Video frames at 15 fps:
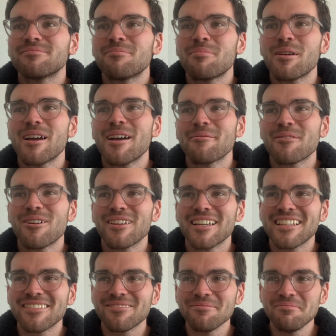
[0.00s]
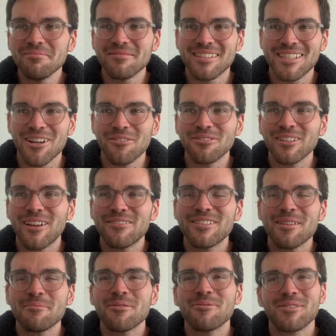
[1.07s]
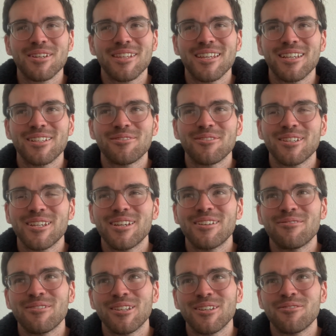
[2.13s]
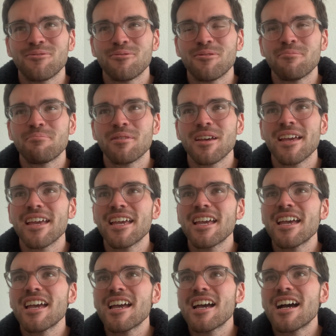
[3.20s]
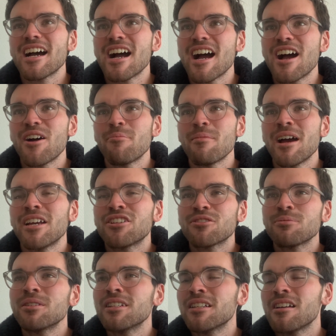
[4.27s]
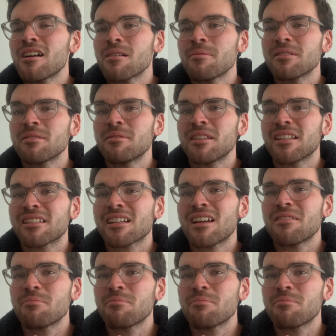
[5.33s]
I'm calling it self-love summer, which I think is really, really cool. But I just wanted to talk about something that's kind